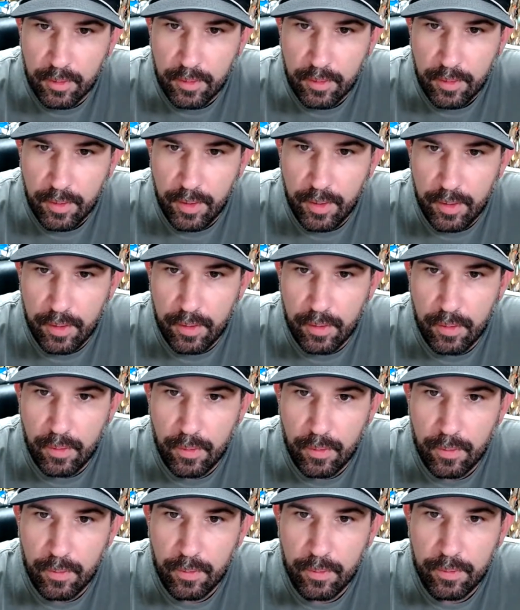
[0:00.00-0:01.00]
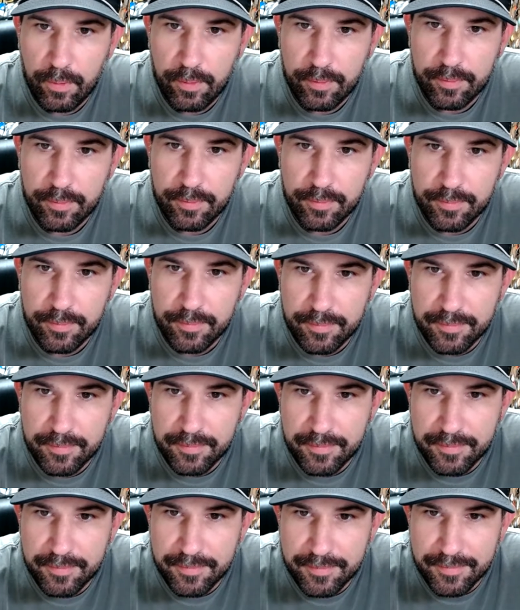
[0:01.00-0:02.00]
Uh-oh.
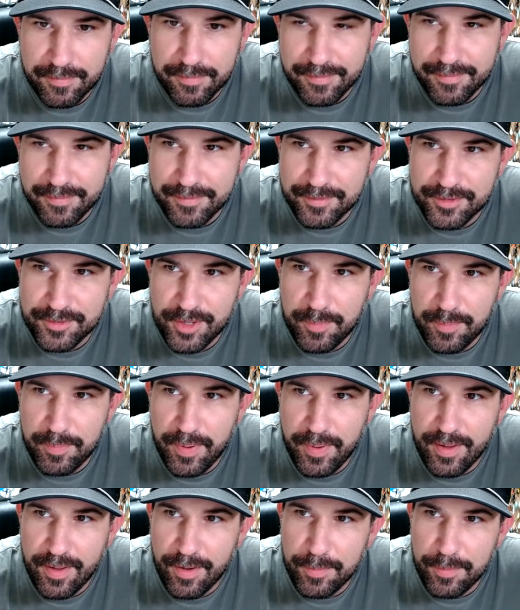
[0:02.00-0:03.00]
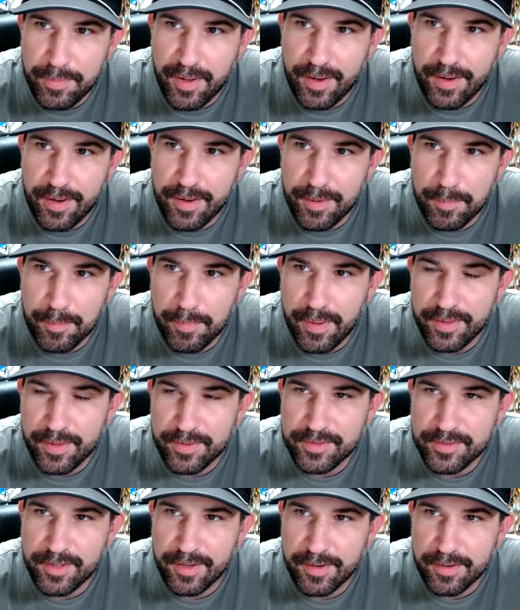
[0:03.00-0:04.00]
JP, I hope you got
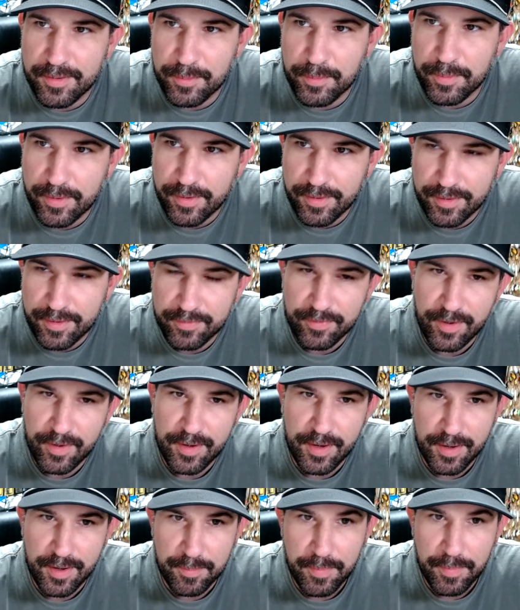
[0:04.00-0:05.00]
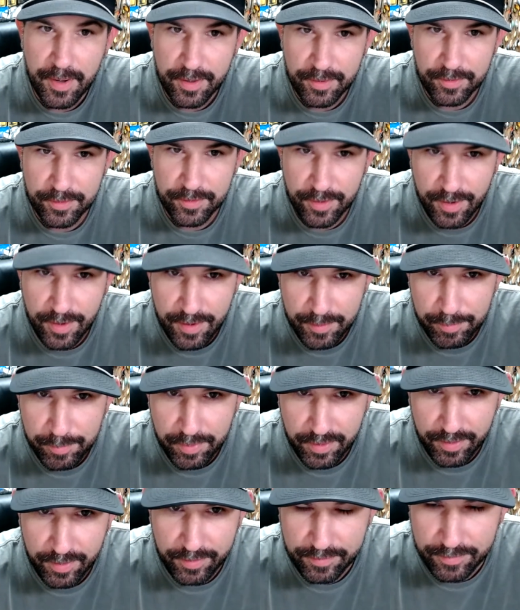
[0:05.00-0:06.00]
earbuds in. I don't want to offend anybody on your
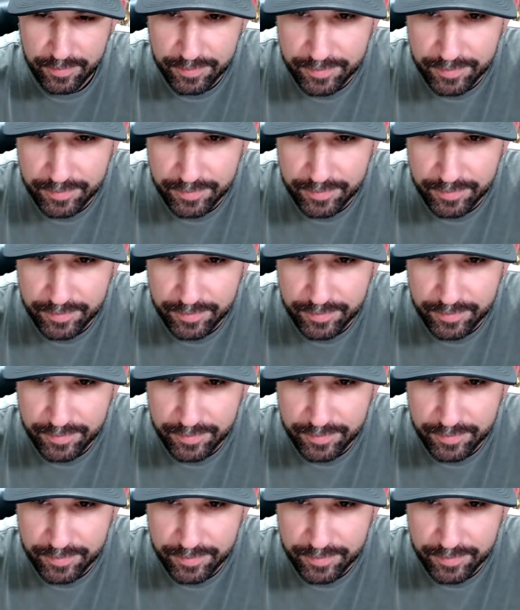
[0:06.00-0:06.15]
airplane.